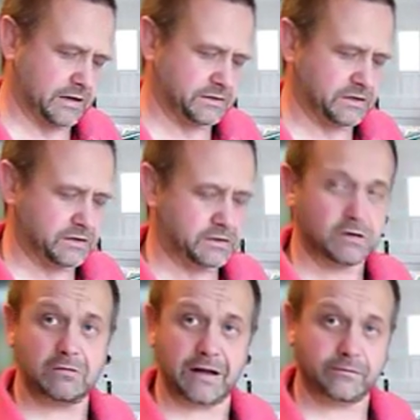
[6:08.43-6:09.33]
acid,
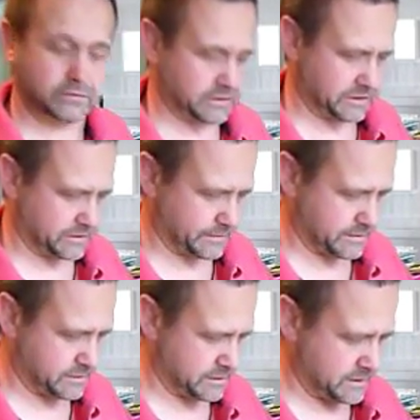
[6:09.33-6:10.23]
2 level
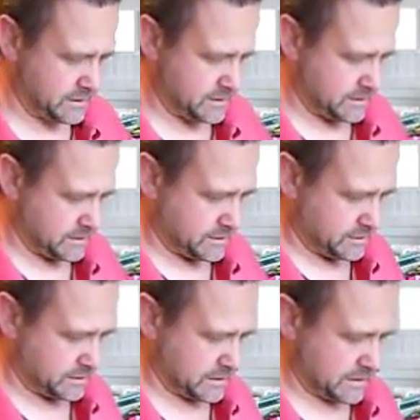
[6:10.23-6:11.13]
teaspoons,
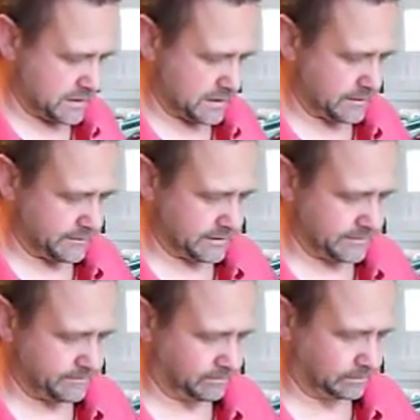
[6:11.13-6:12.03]
shake it over,